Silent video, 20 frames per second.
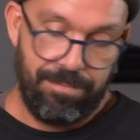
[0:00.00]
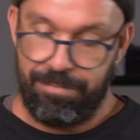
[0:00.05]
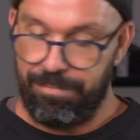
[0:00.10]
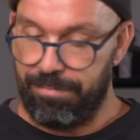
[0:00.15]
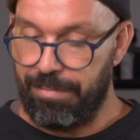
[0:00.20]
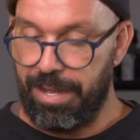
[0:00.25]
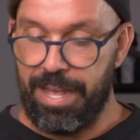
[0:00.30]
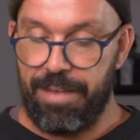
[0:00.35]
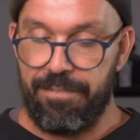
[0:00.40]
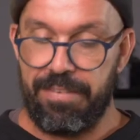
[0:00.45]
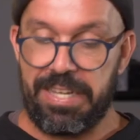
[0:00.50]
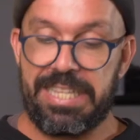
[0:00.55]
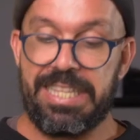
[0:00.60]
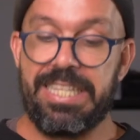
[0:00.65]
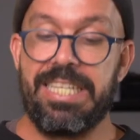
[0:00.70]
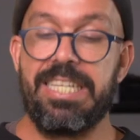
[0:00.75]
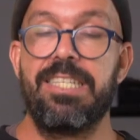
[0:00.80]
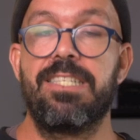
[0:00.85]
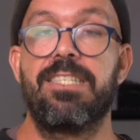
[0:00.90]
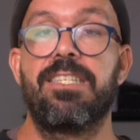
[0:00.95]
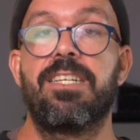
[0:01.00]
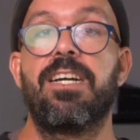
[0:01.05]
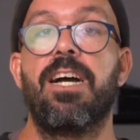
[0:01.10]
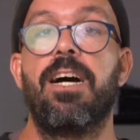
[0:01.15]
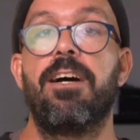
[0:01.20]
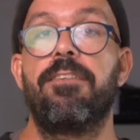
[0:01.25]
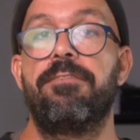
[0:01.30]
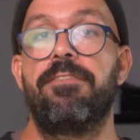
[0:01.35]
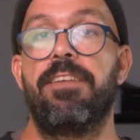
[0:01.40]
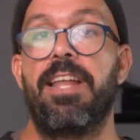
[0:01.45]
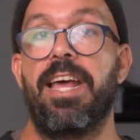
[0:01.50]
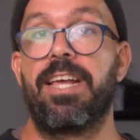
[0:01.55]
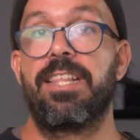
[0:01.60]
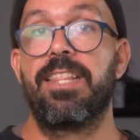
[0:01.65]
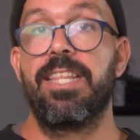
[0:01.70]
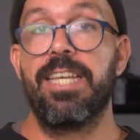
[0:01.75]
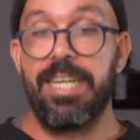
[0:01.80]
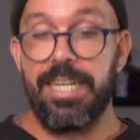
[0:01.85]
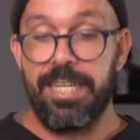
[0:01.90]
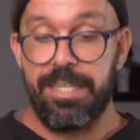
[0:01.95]
by having this cuff like
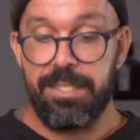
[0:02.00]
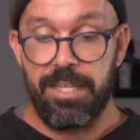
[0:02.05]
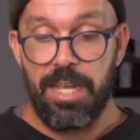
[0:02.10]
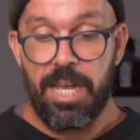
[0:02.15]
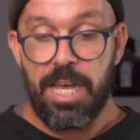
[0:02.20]
this,